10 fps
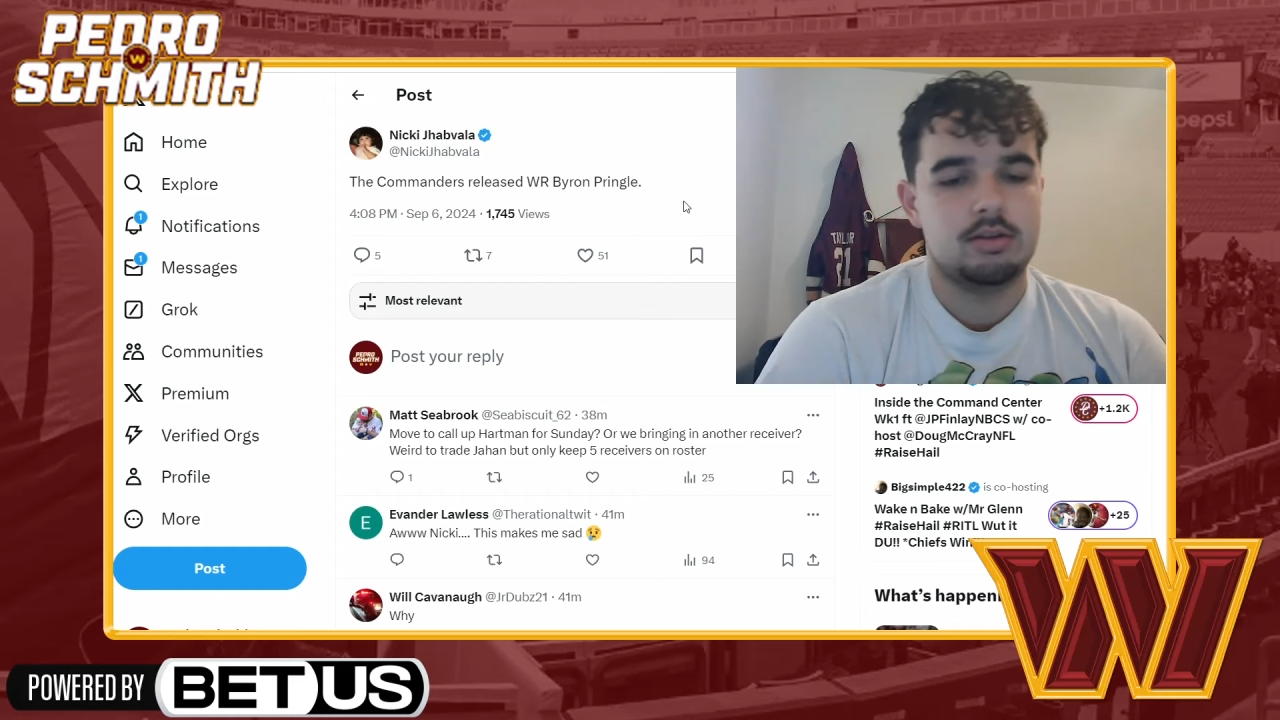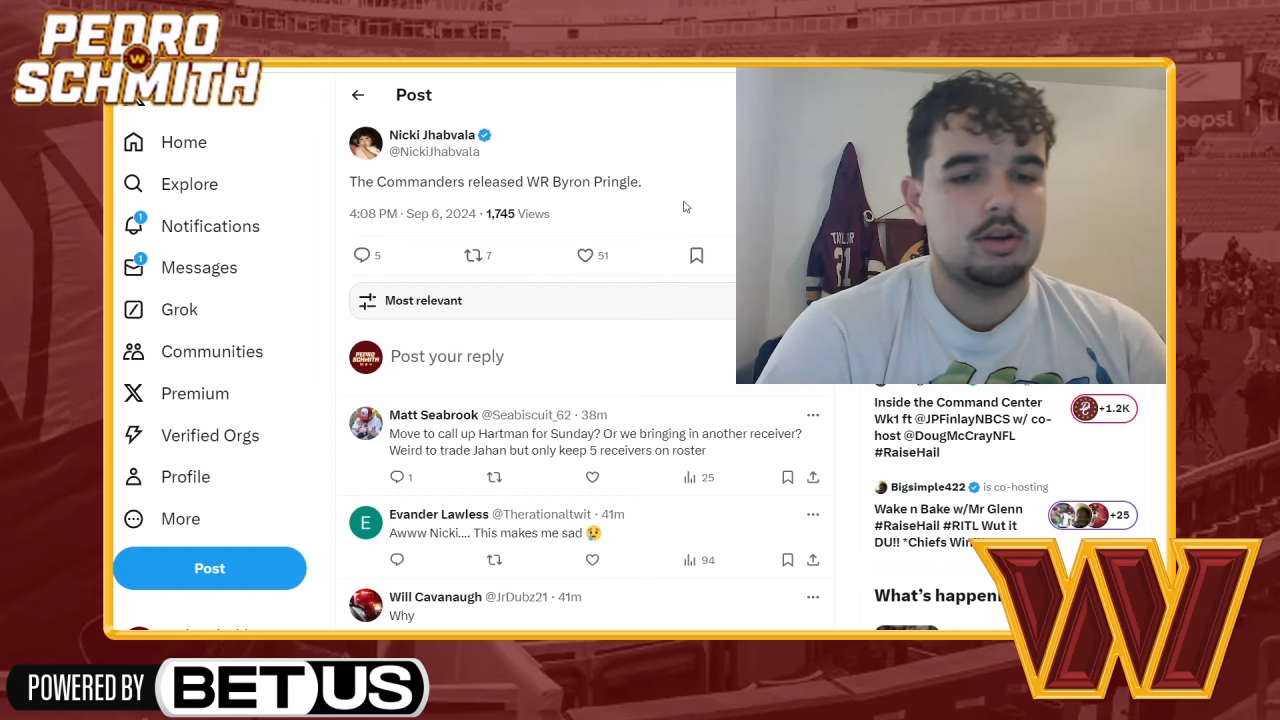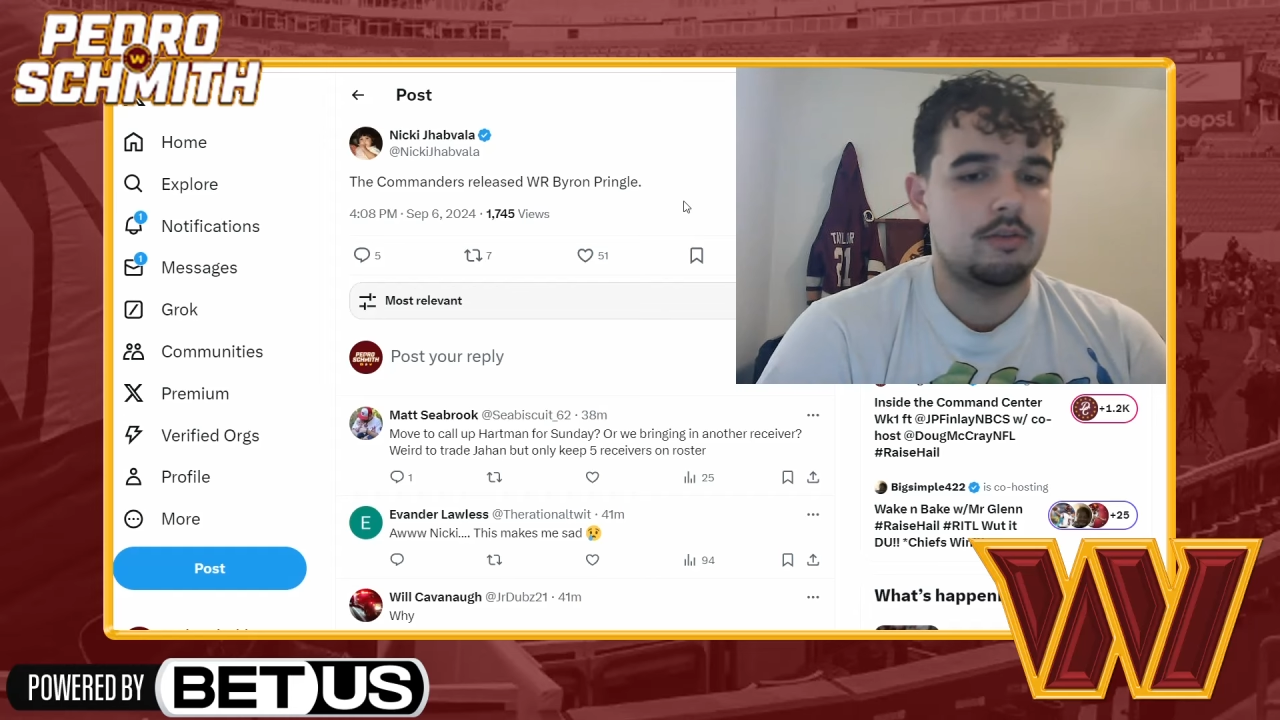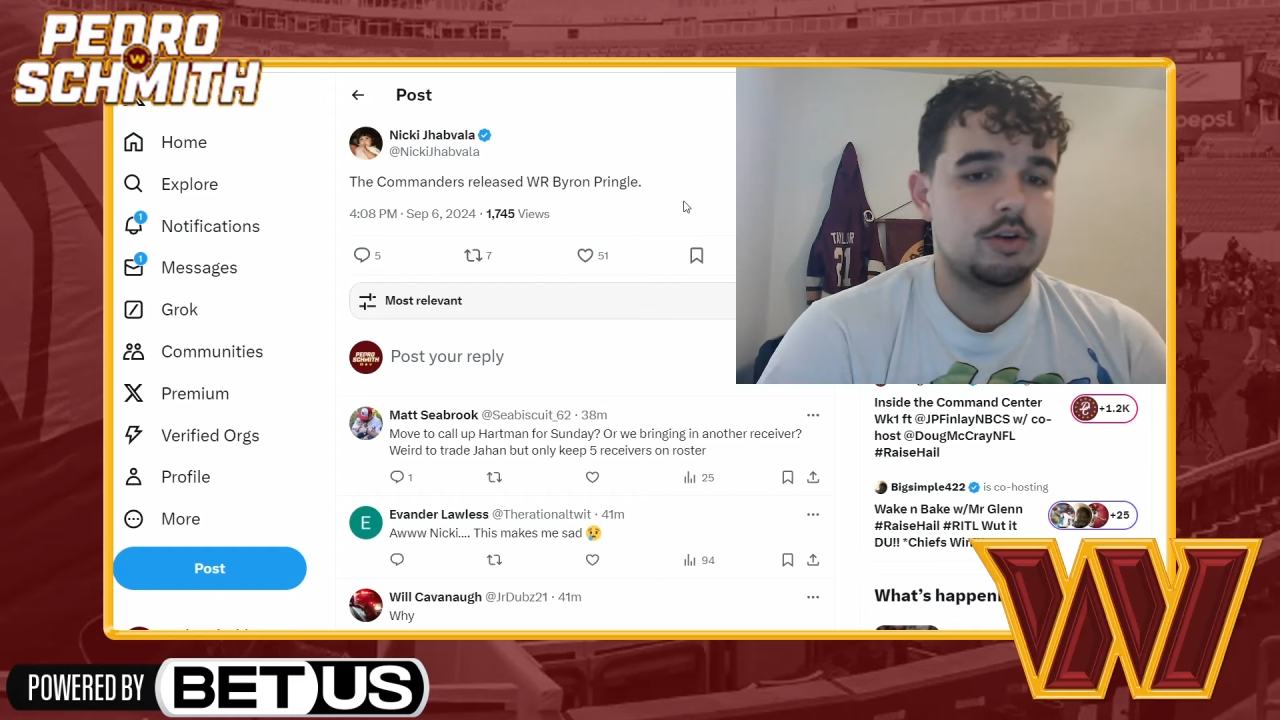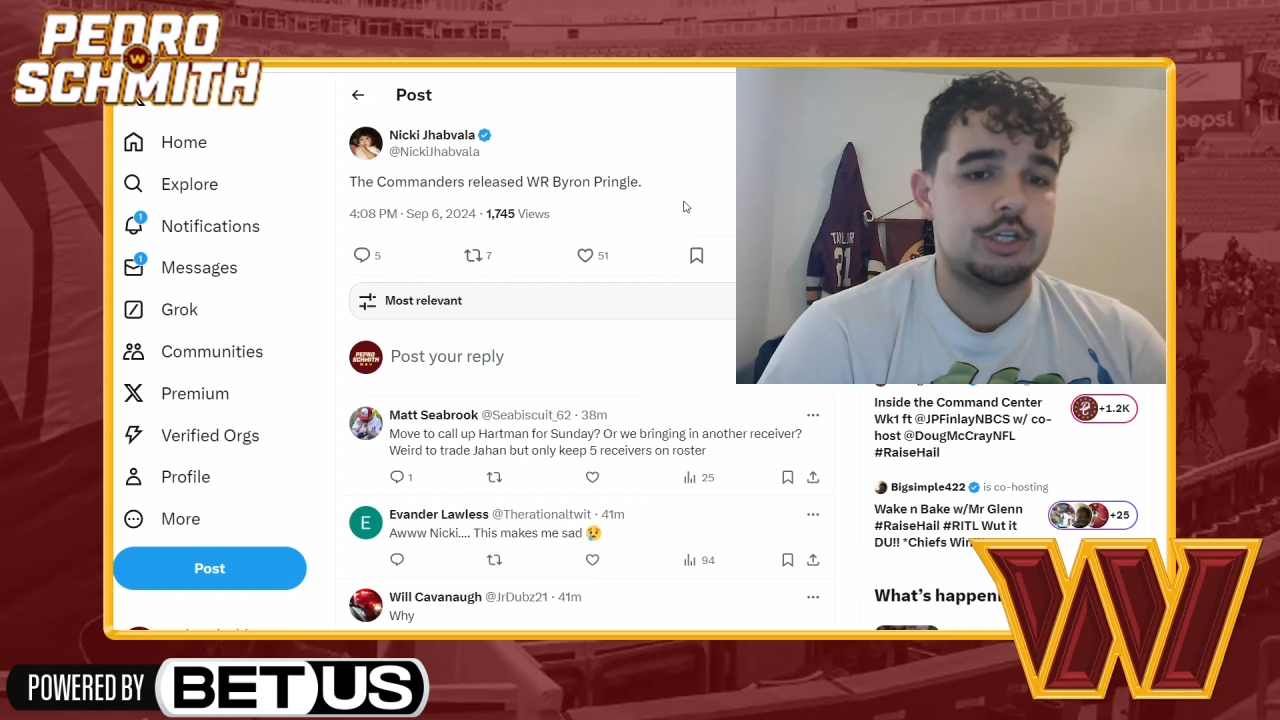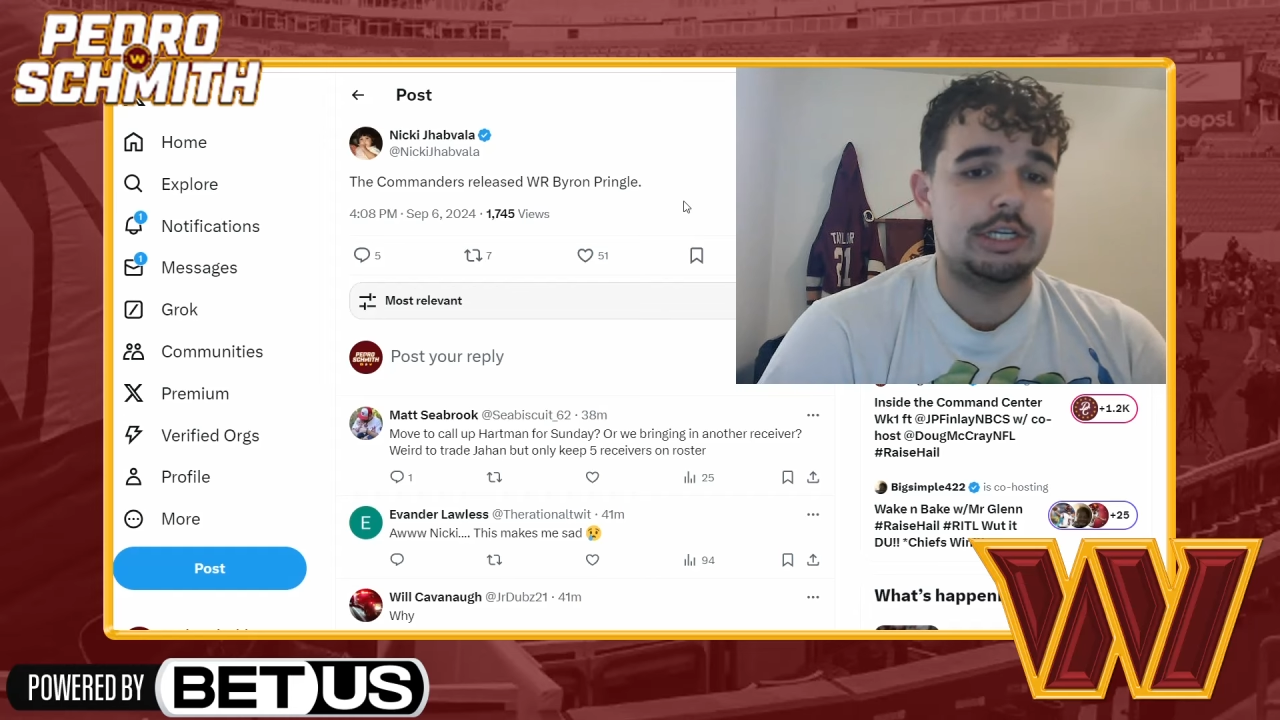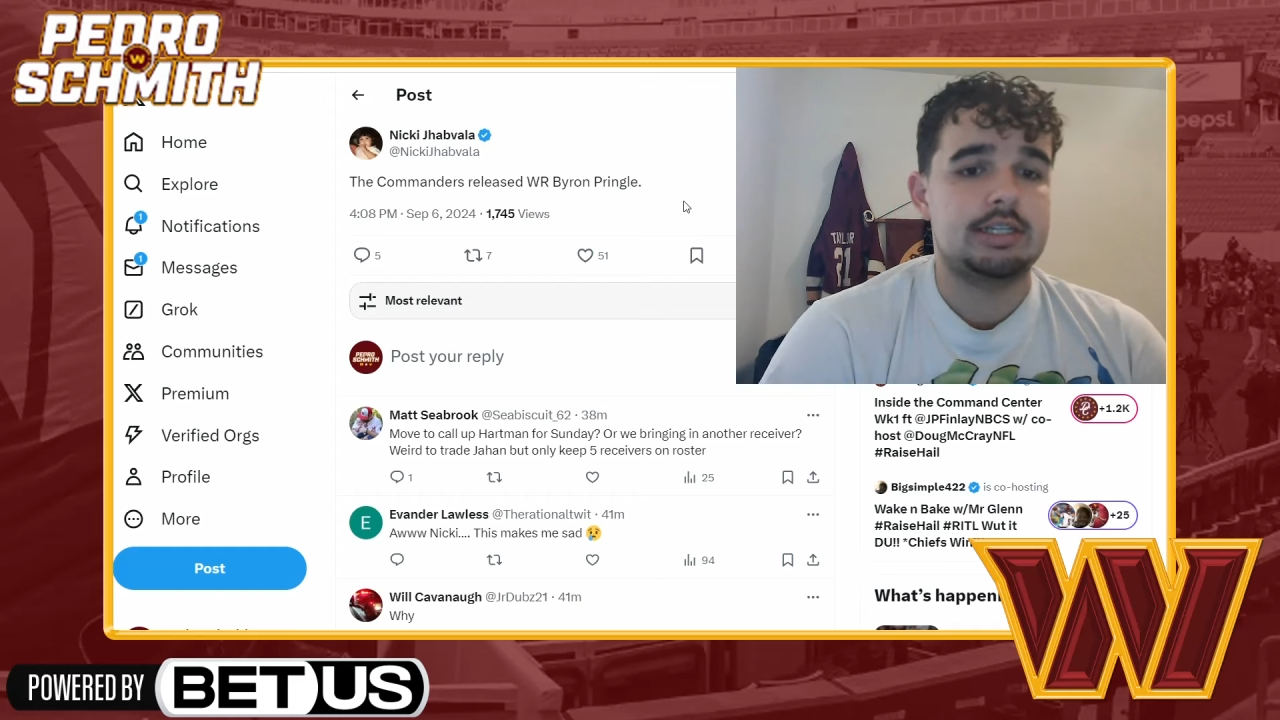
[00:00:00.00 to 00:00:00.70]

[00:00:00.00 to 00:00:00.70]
You know, Virginia